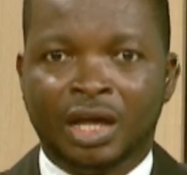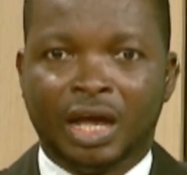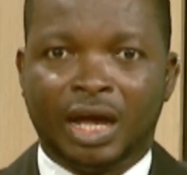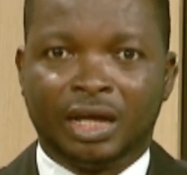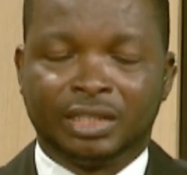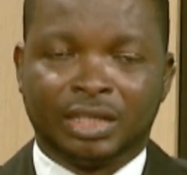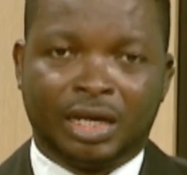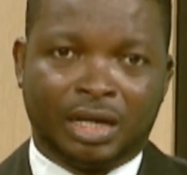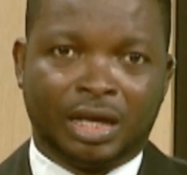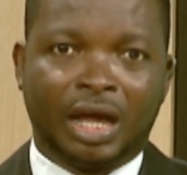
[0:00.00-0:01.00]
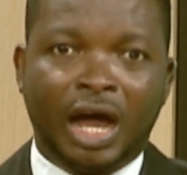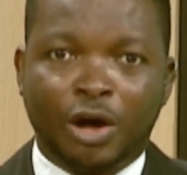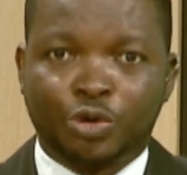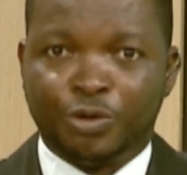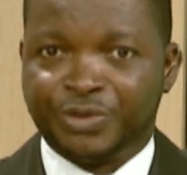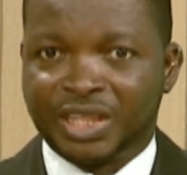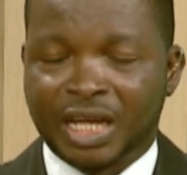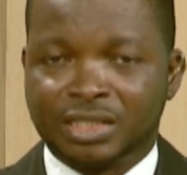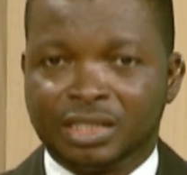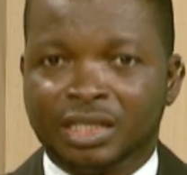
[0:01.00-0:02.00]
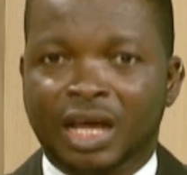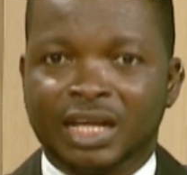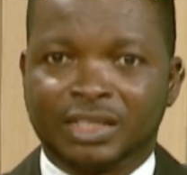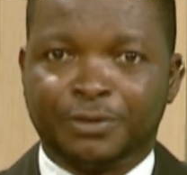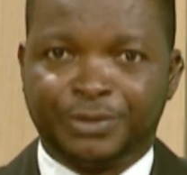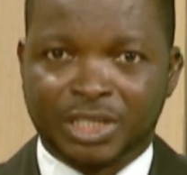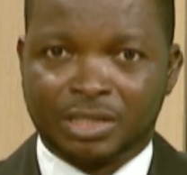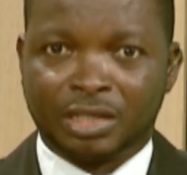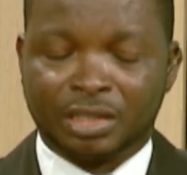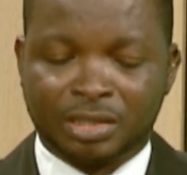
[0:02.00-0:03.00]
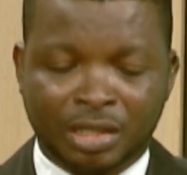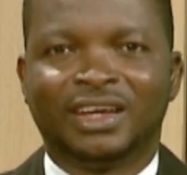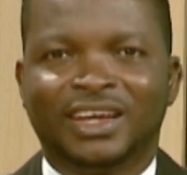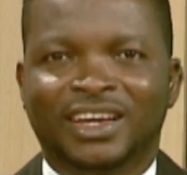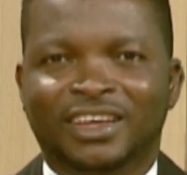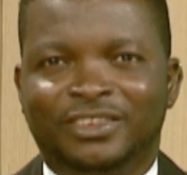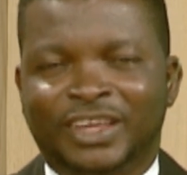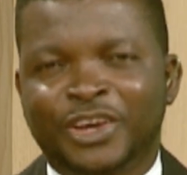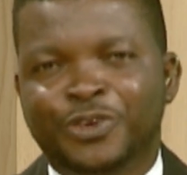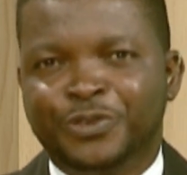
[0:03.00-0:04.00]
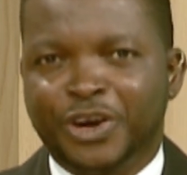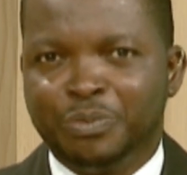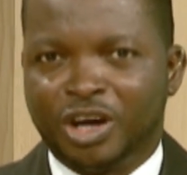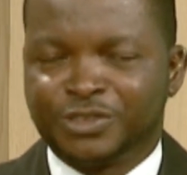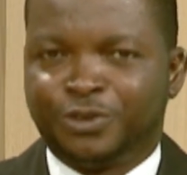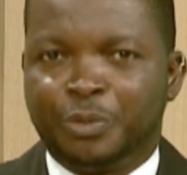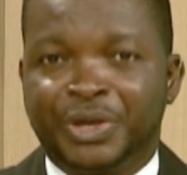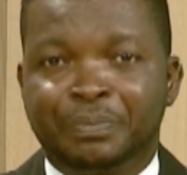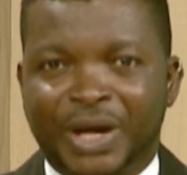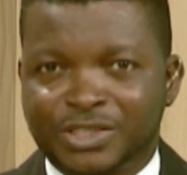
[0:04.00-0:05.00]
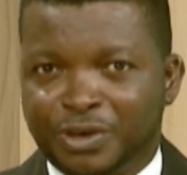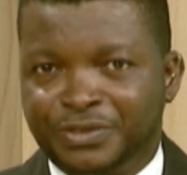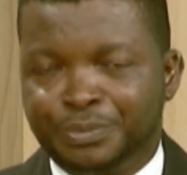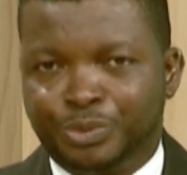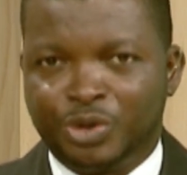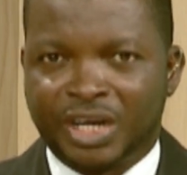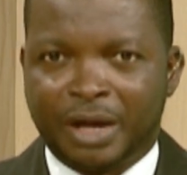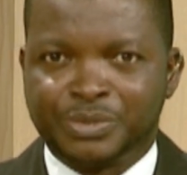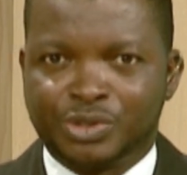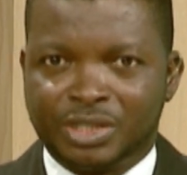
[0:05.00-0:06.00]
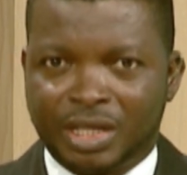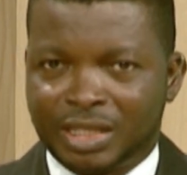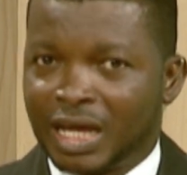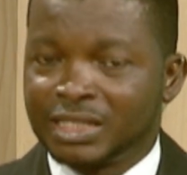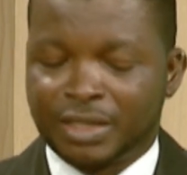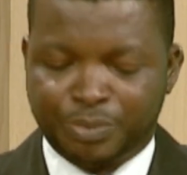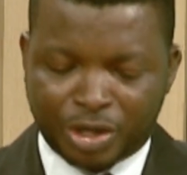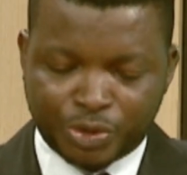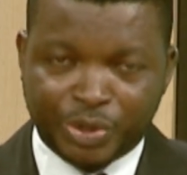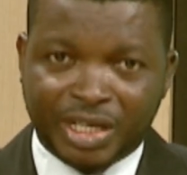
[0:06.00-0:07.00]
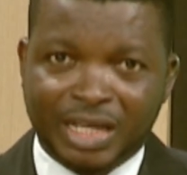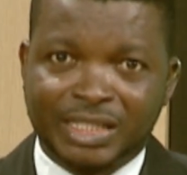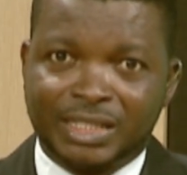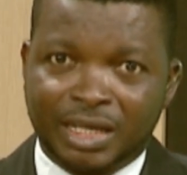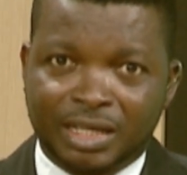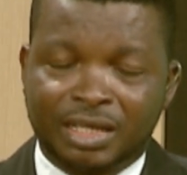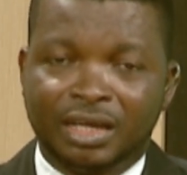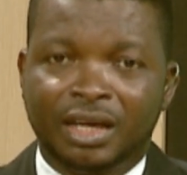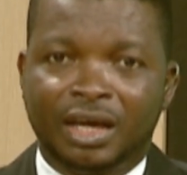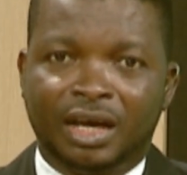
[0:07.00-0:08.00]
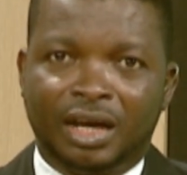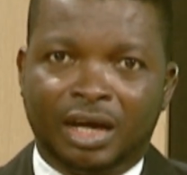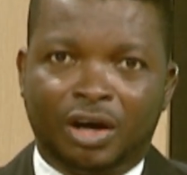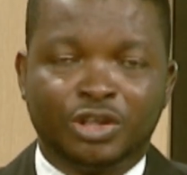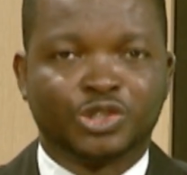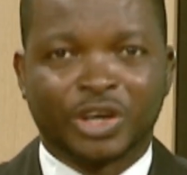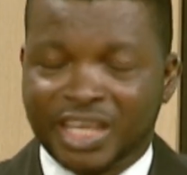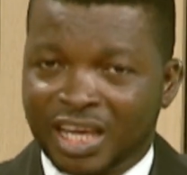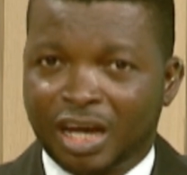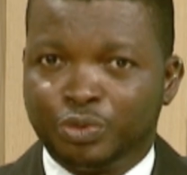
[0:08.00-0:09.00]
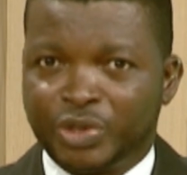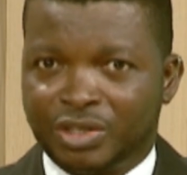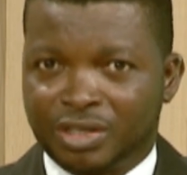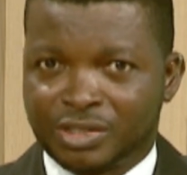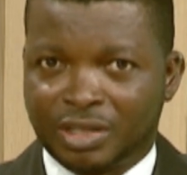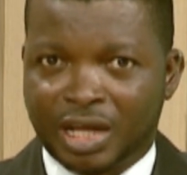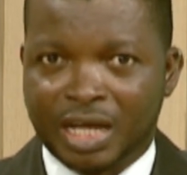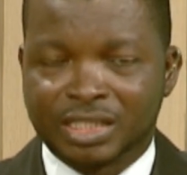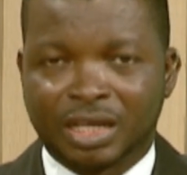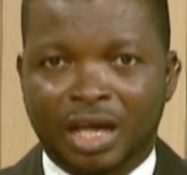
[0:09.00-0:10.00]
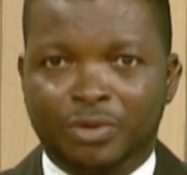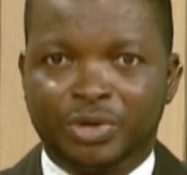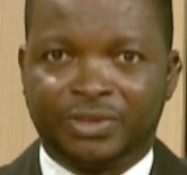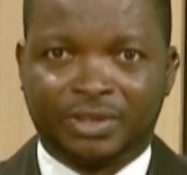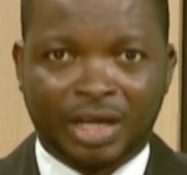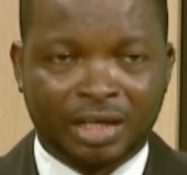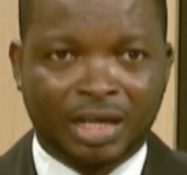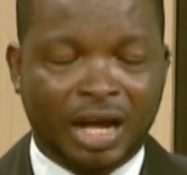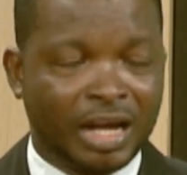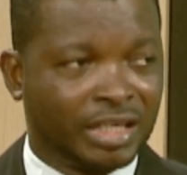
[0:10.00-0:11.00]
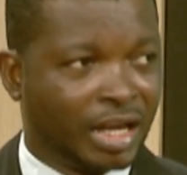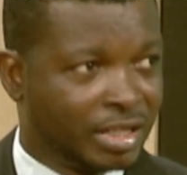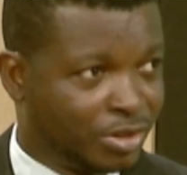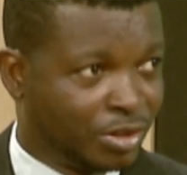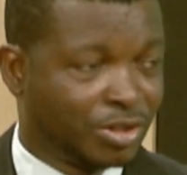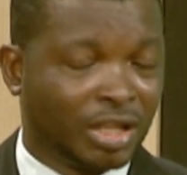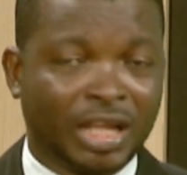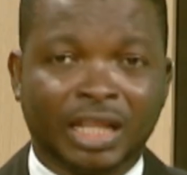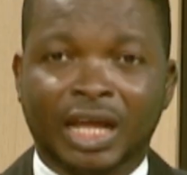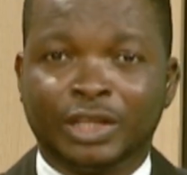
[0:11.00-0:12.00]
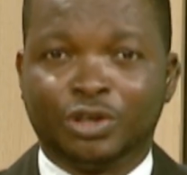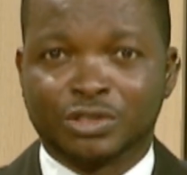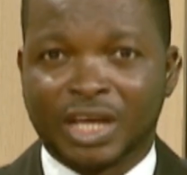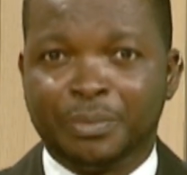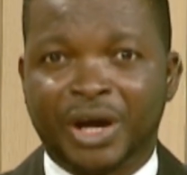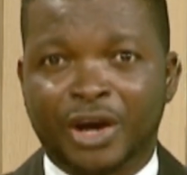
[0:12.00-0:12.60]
and how COVID-19 has affected it. Thank you very much for being part of the program today. That's the much we can take on Talking Health with Dr. Laz. We thank our guests, Dr. Nnanna and Dr. Abah